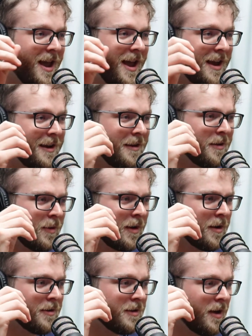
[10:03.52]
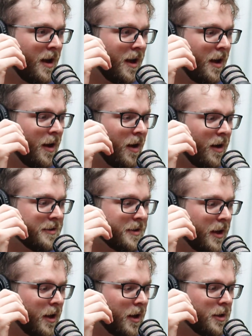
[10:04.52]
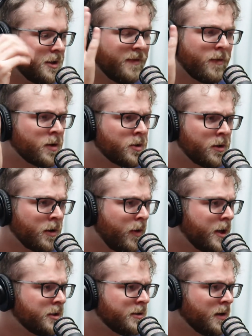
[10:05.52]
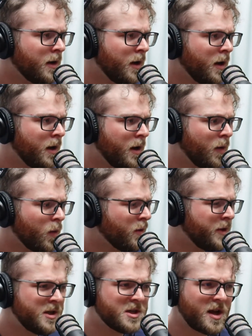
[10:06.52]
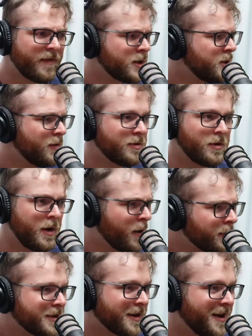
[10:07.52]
And another one goes, and it's like, differential equations? were only discovered 200 years ago.